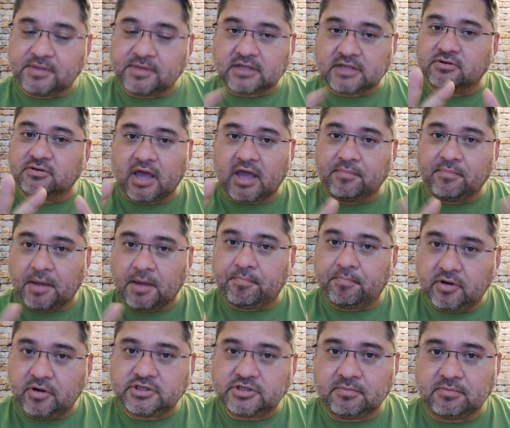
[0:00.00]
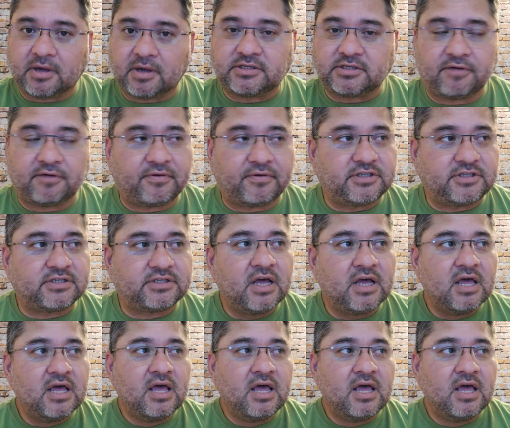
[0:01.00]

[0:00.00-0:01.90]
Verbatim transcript: But that's okay. I'm not pushing my stuff. I just